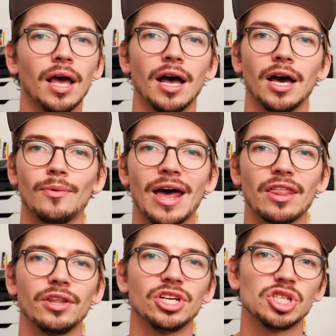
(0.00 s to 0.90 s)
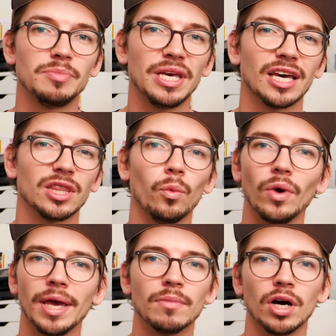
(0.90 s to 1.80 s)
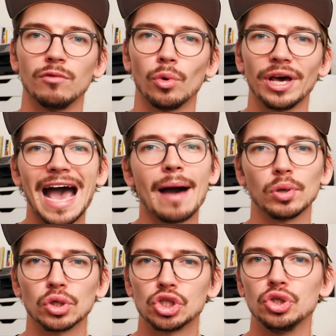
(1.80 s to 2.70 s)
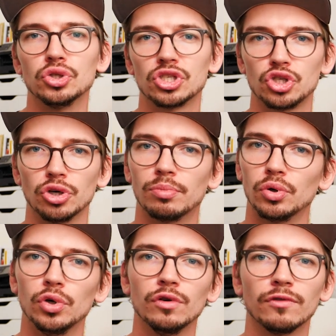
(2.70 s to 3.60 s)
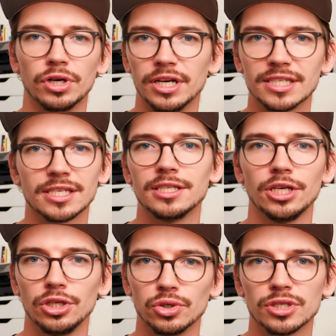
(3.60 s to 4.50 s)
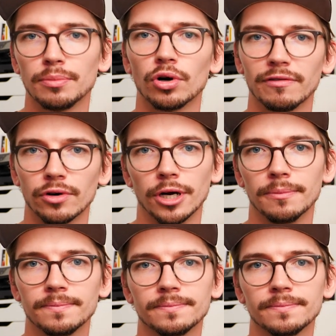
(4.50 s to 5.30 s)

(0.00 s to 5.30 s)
rather than just being at the whim of what Apple chooses to approve or discontinue support for.